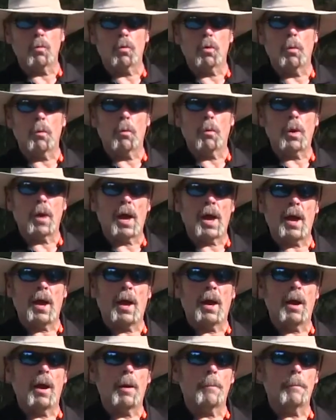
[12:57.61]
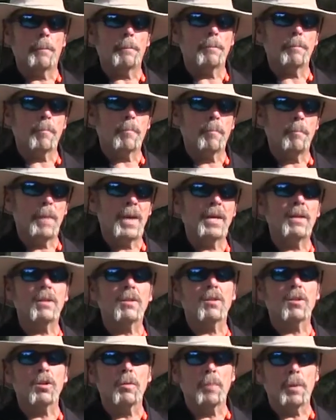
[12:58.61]
will make it a
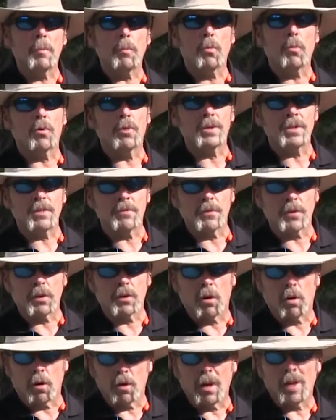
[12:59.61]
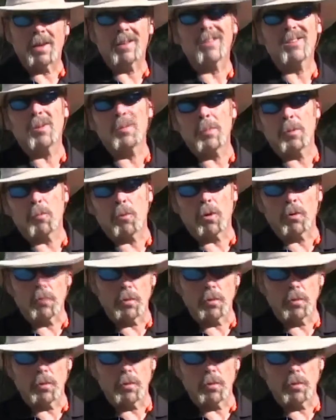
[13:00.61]
little bit more difficult and a little bit more